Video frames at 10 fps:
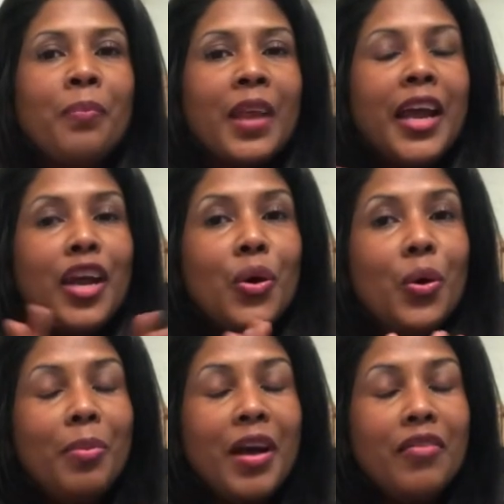And I
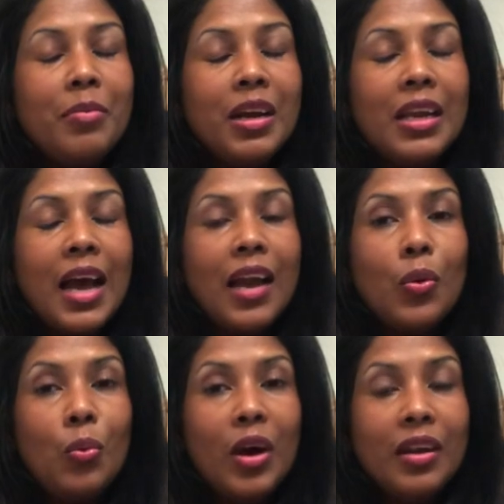hope everybody had a
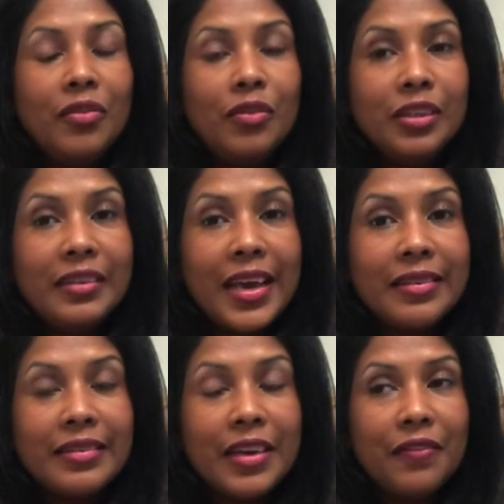wonderful
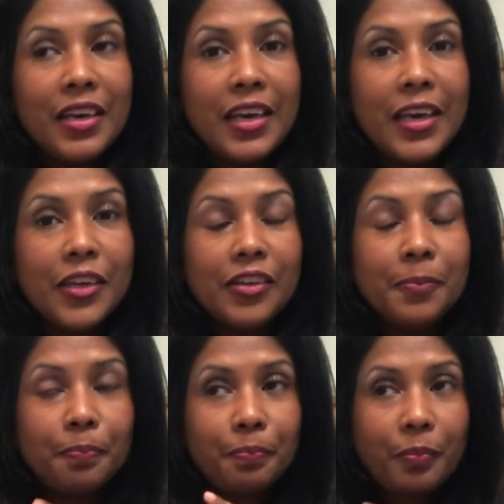Thanksgiving here
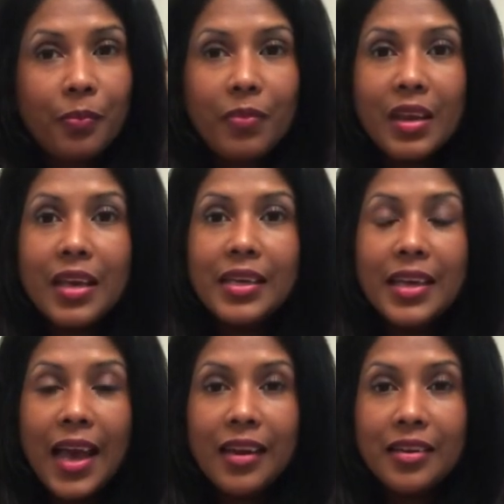in
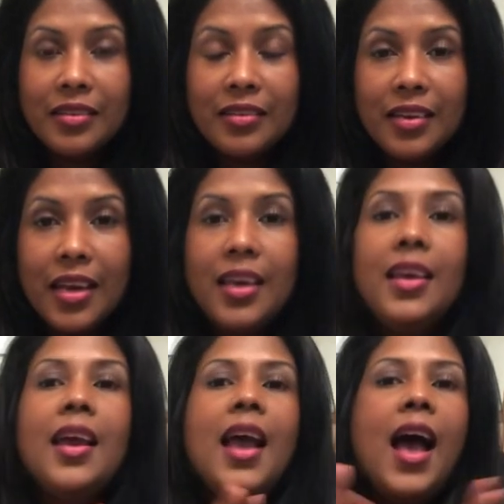Canada today.
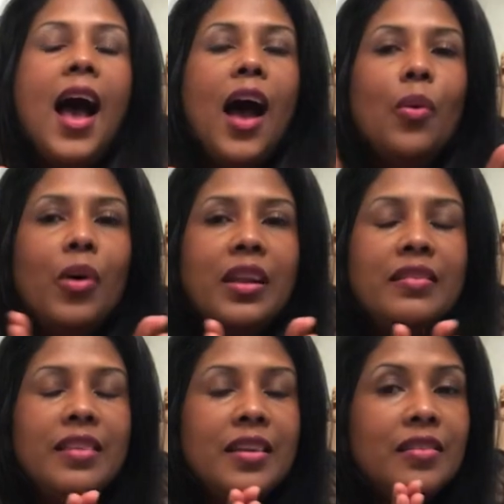I want to
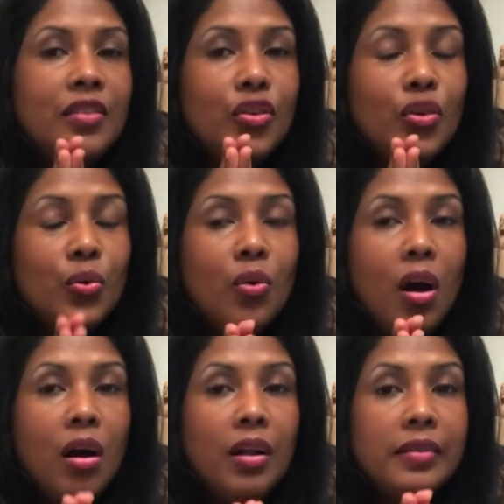say to you
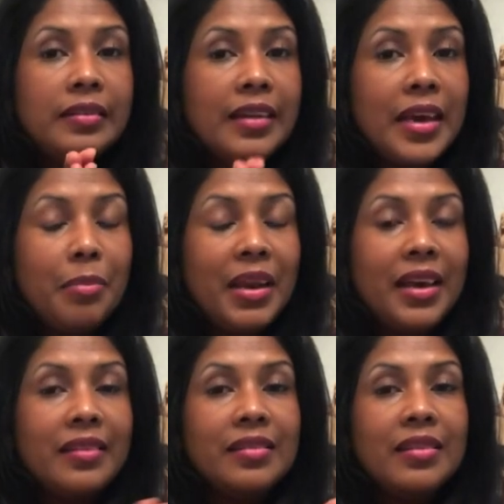all, stay
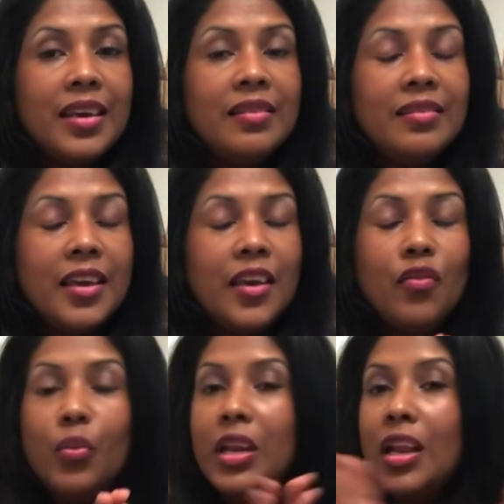blessed, stay safe.
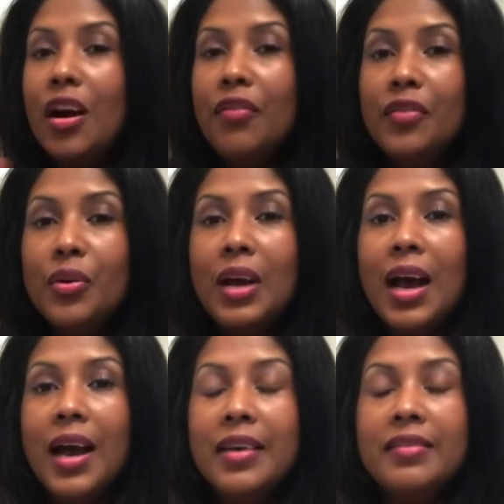We love you
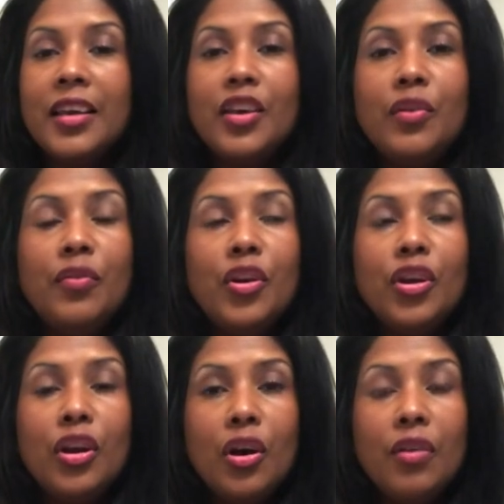guys. Thank you for
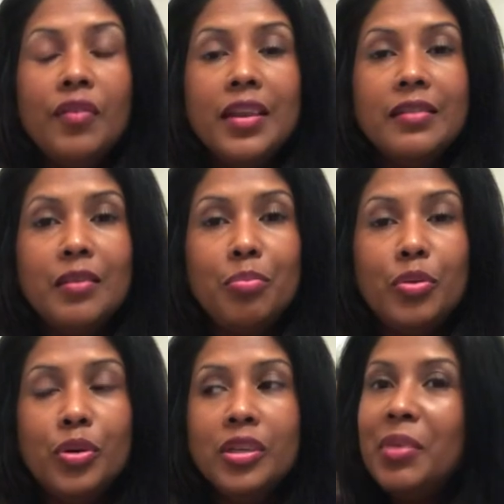your love and
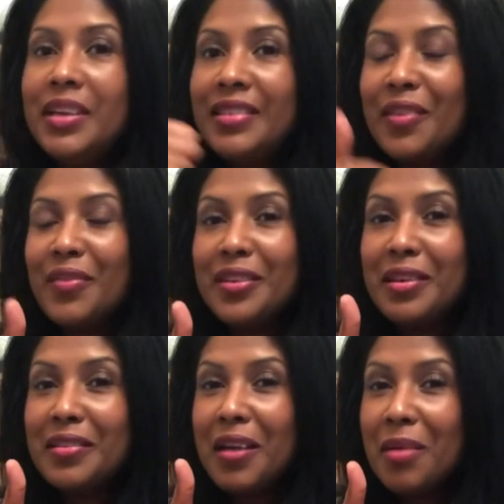support. Please give us a
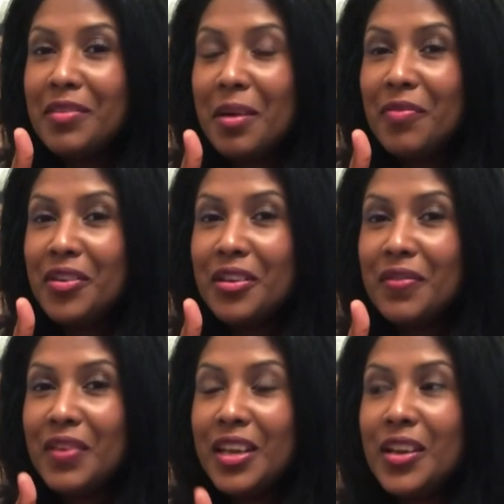thumbs up for this
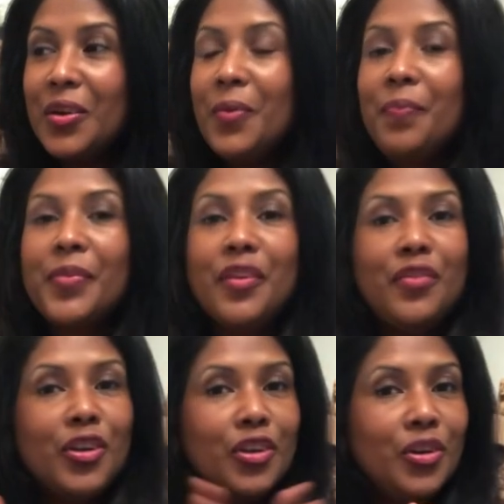video. If
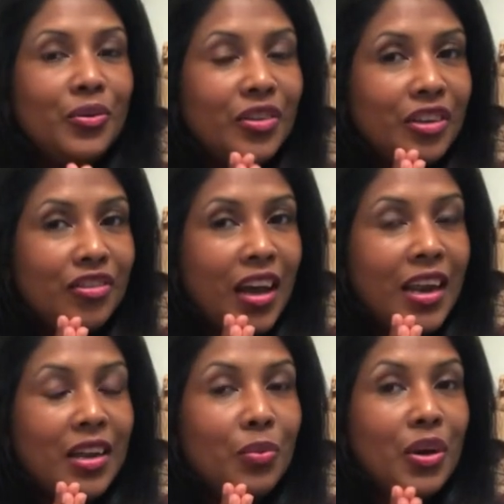you're new to the
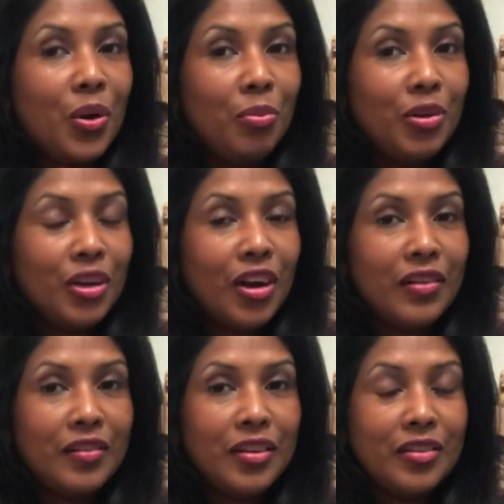channel, we hope you'll consider